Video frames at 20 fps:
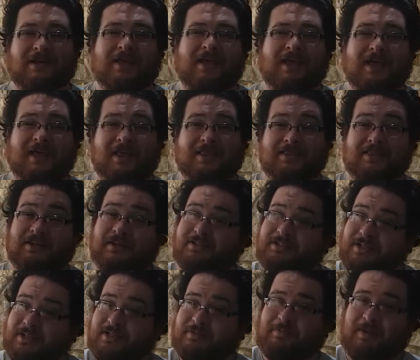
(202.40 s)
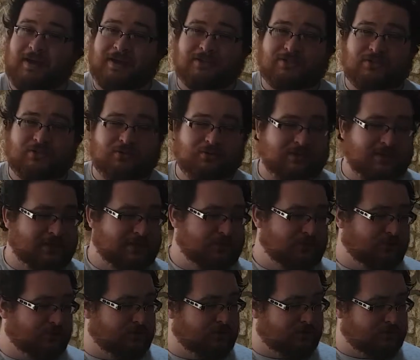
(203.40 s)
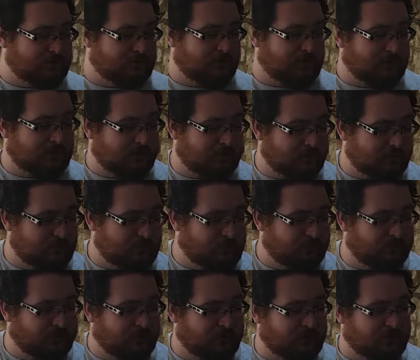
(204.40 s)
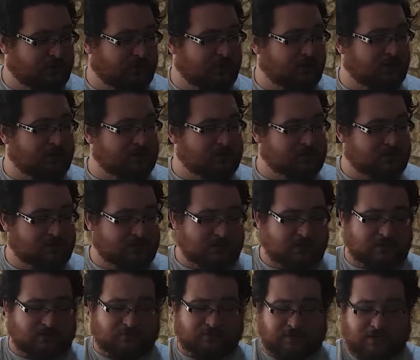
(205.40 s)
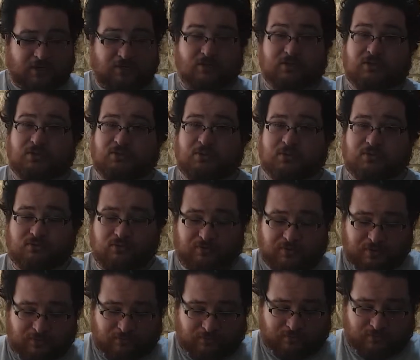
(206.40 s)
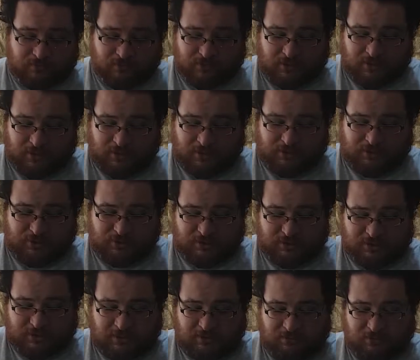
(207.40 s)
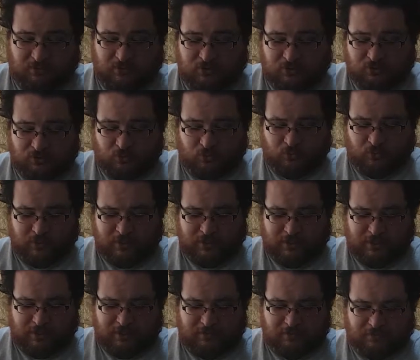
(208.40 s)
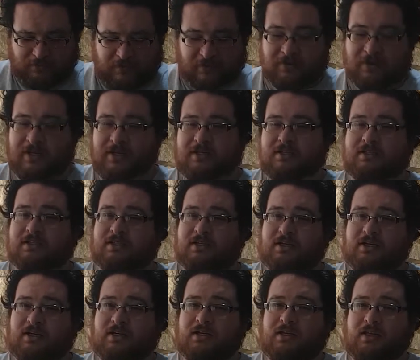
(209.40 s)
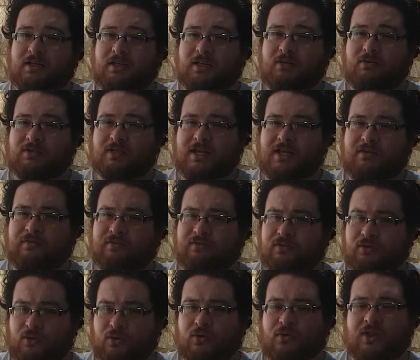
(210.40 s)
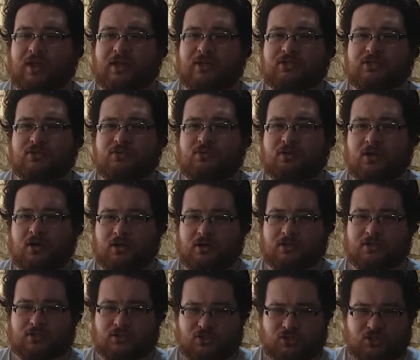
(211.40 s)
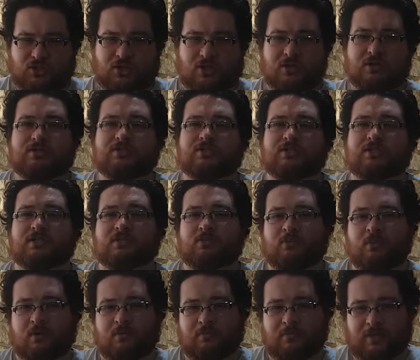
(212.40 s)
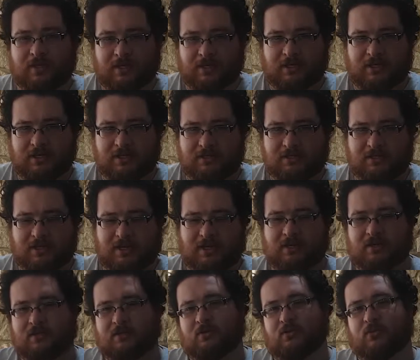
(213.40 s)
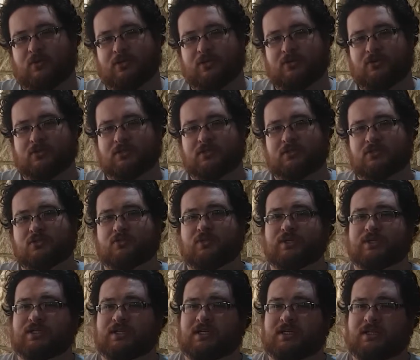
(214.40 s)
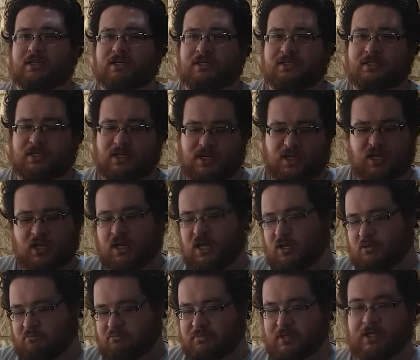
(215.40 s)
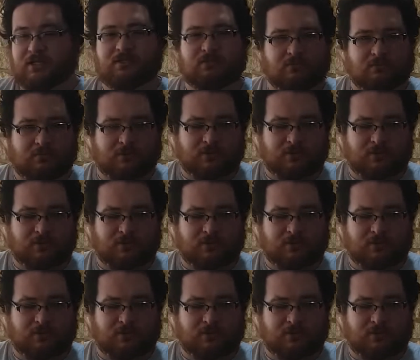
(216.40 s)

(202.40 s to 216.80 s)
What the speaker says: That does take us back to the Joy-Con controller that we reviewed on our last video in the Switch review, just here, because we found that there was a flaw that you can't charge this while playing it, and when using the Switch in its desktop mode,